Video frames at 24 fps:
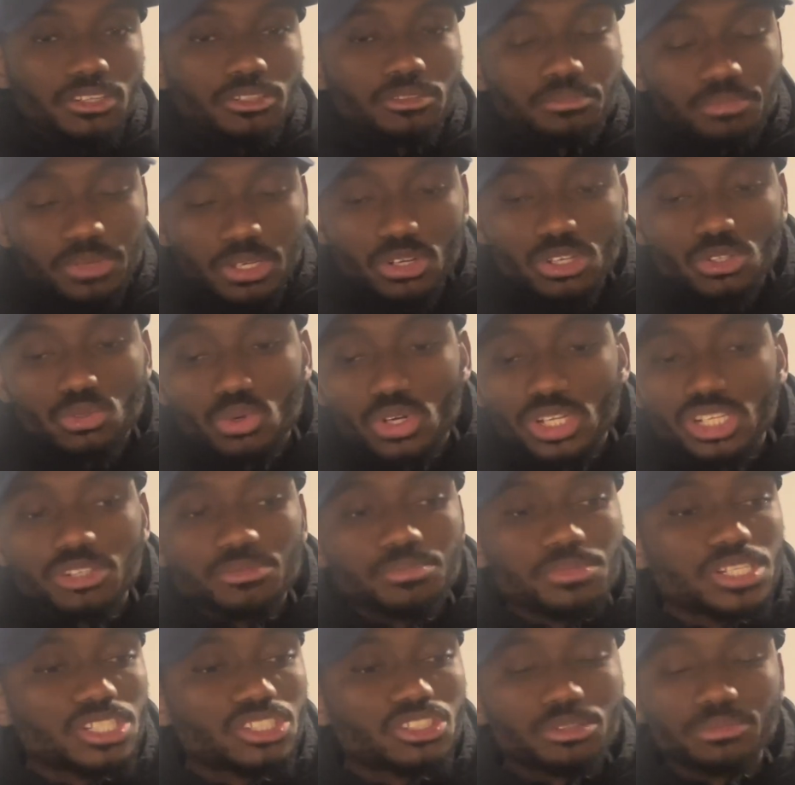Because when you
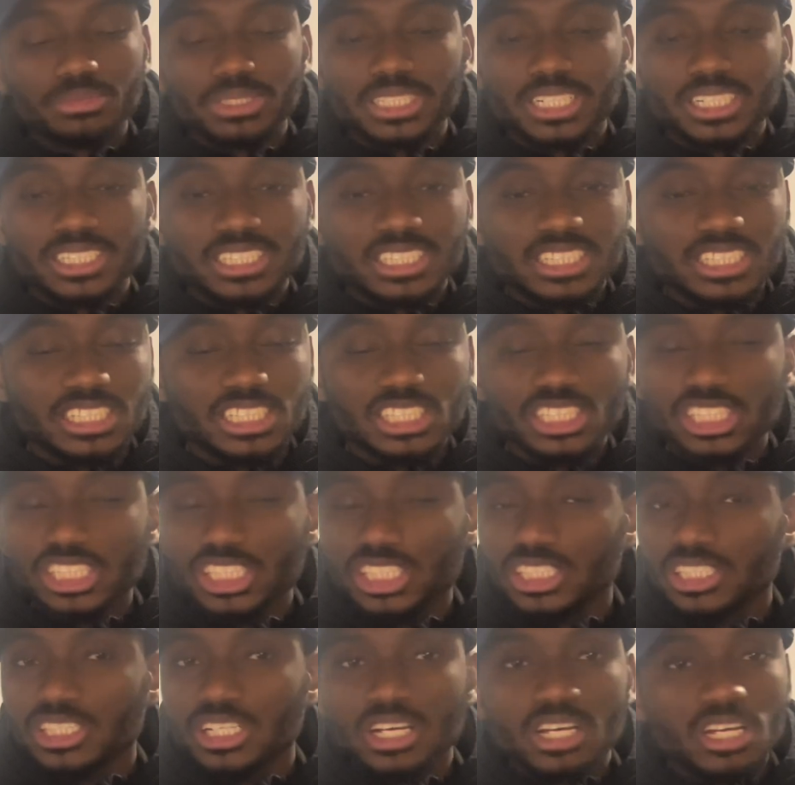miss some chances, it just
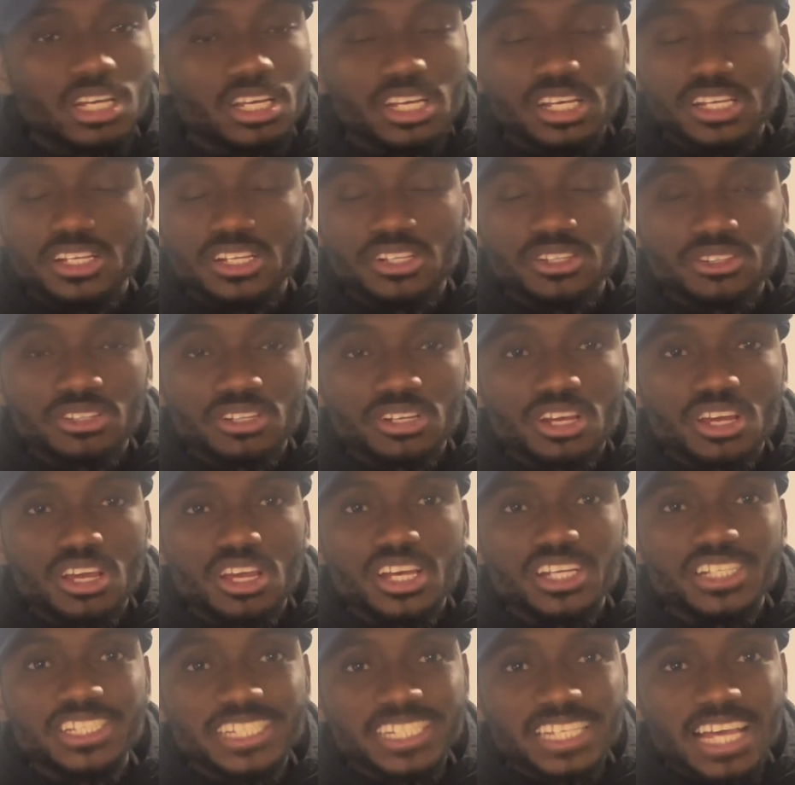
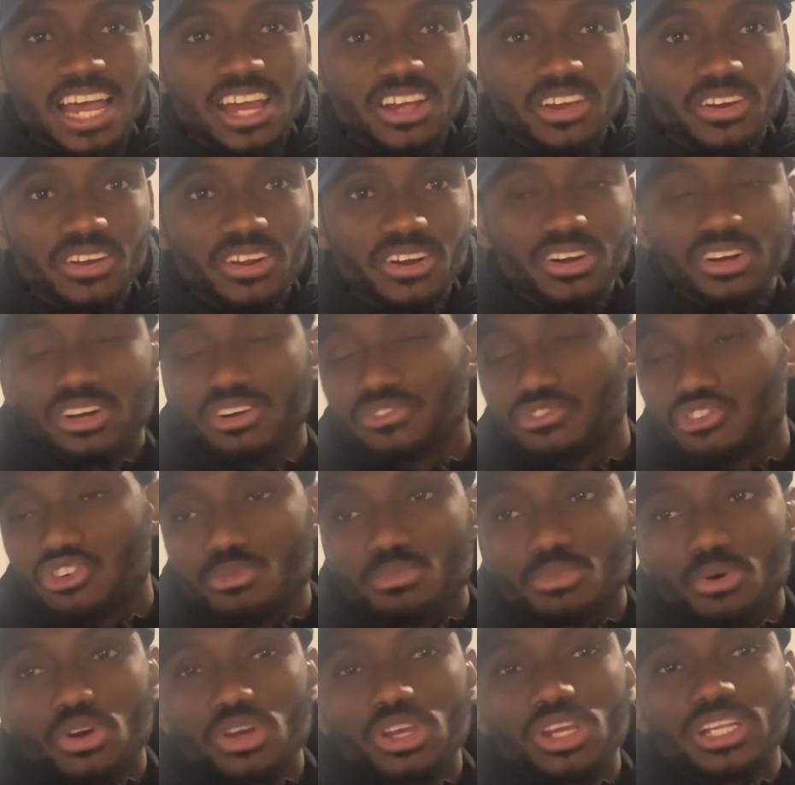in soccer,
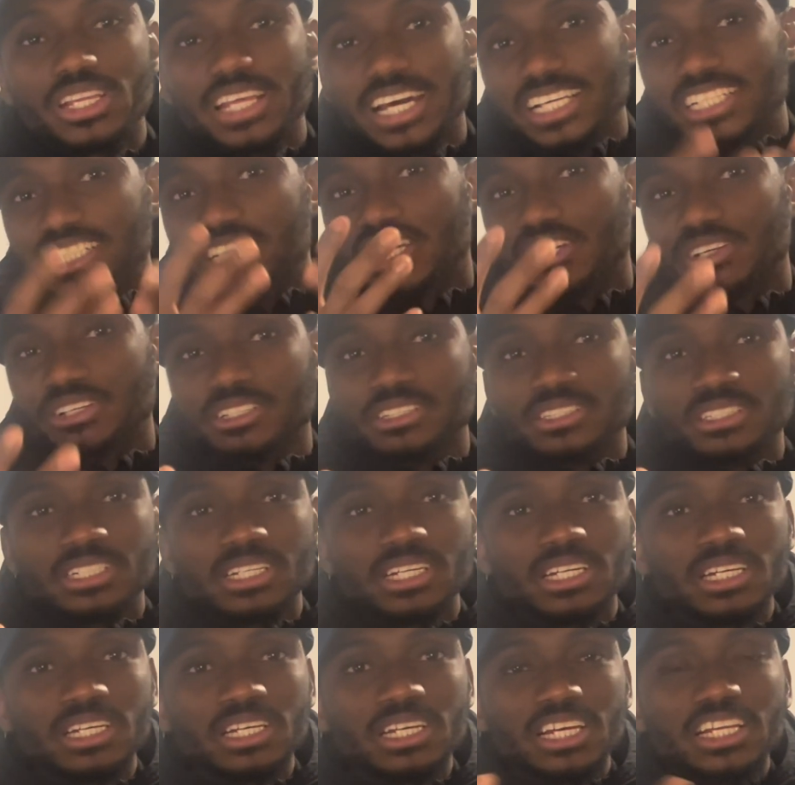football, it
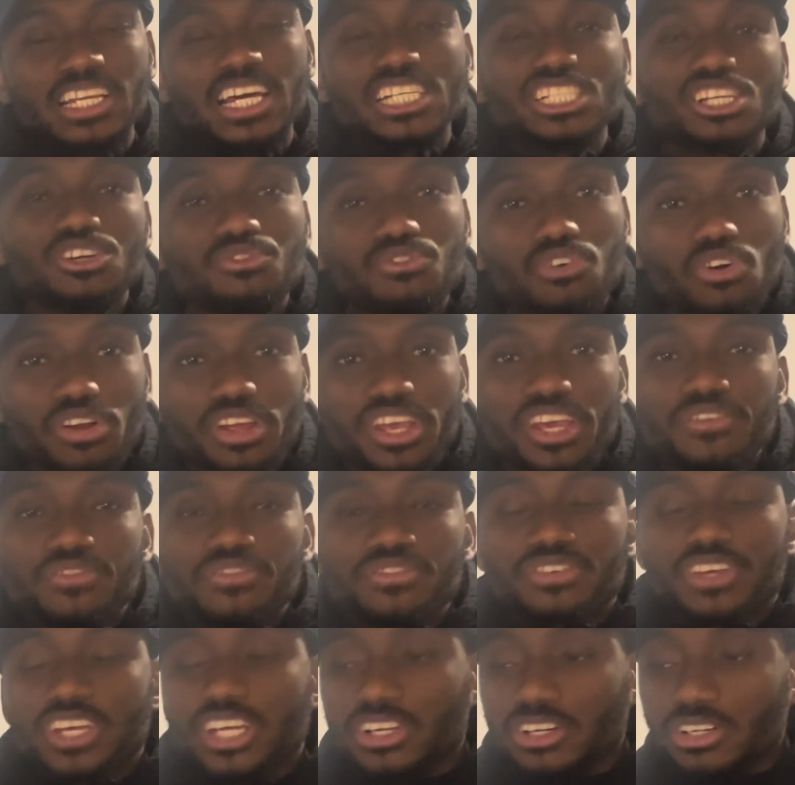doesn't forgive.
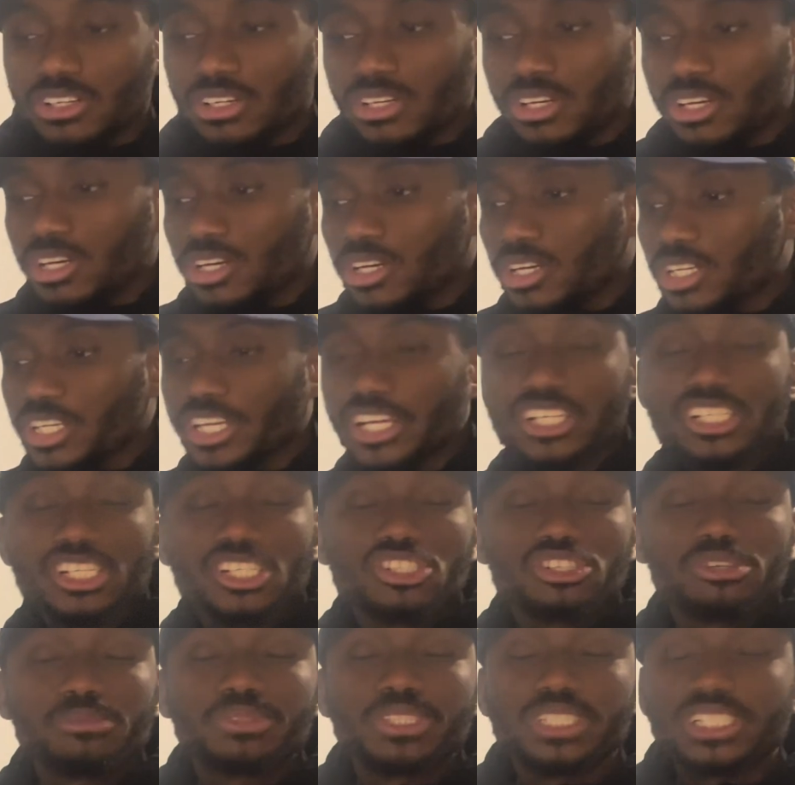There is
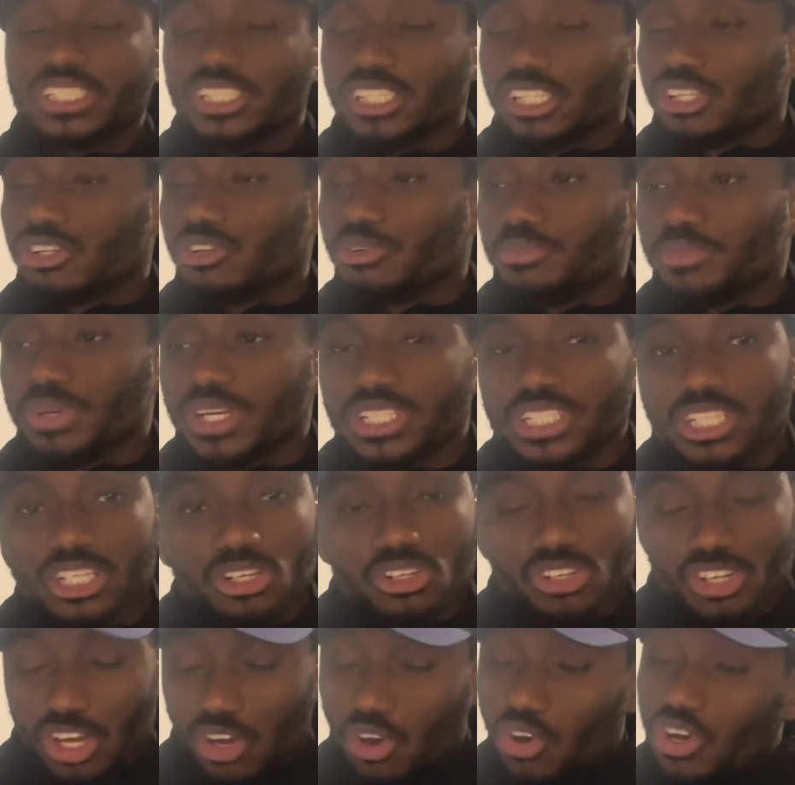some chances you miss,
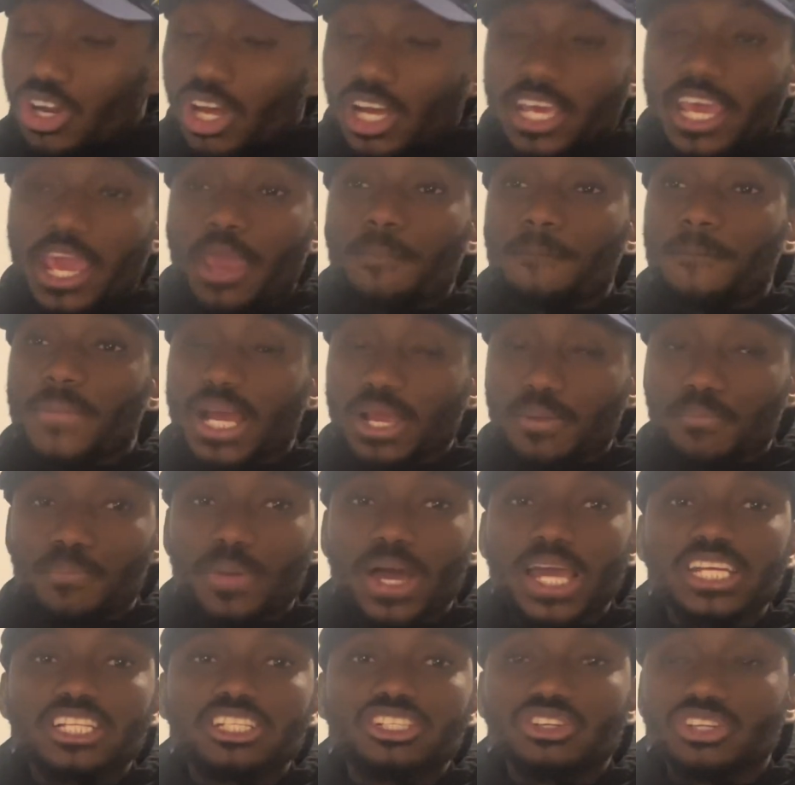they're gonna come back
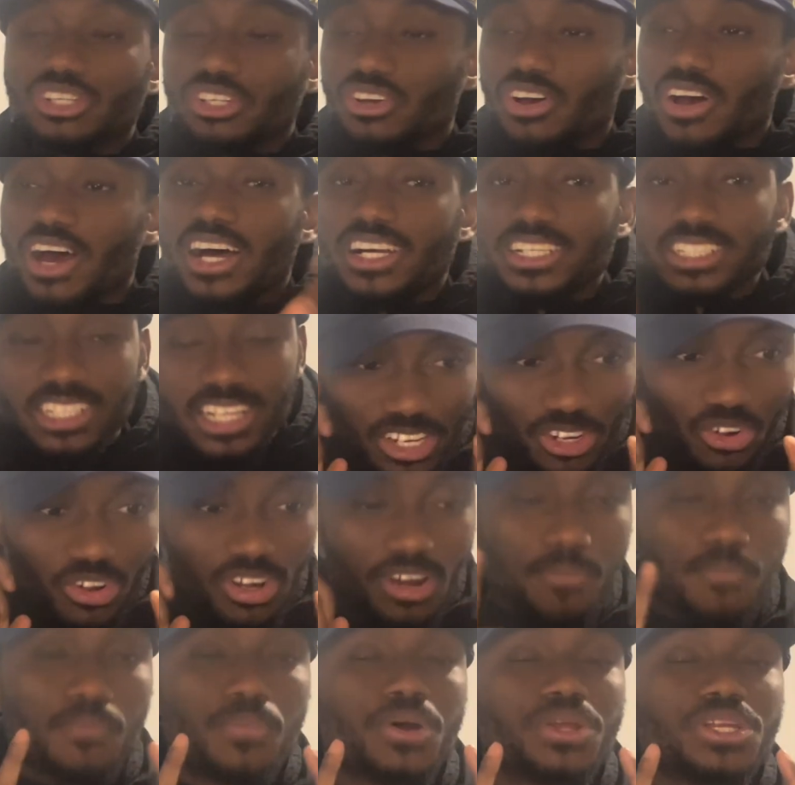bite you in your ass. They're
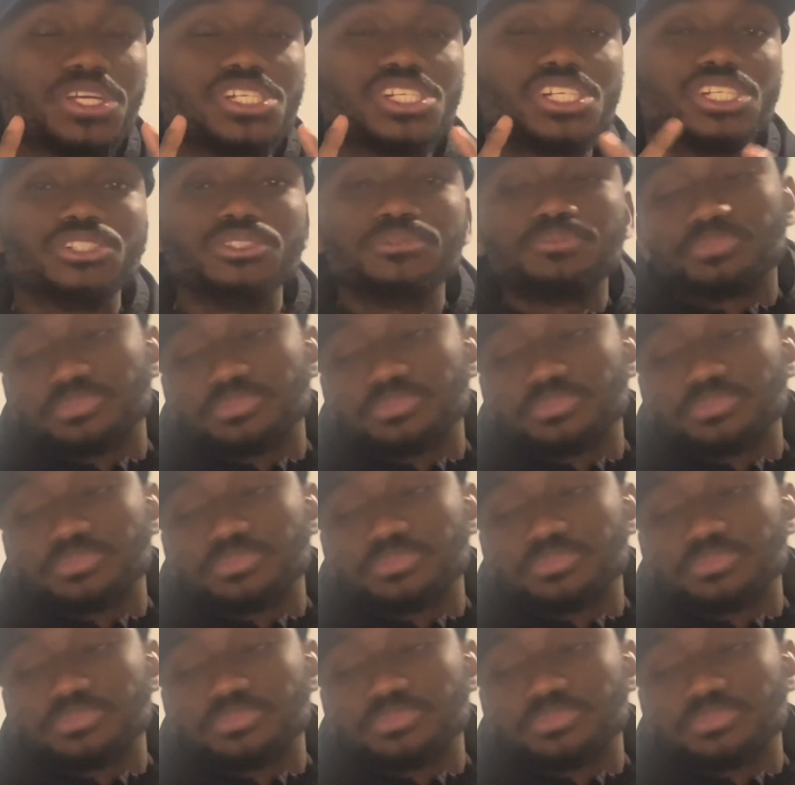gonna punish you.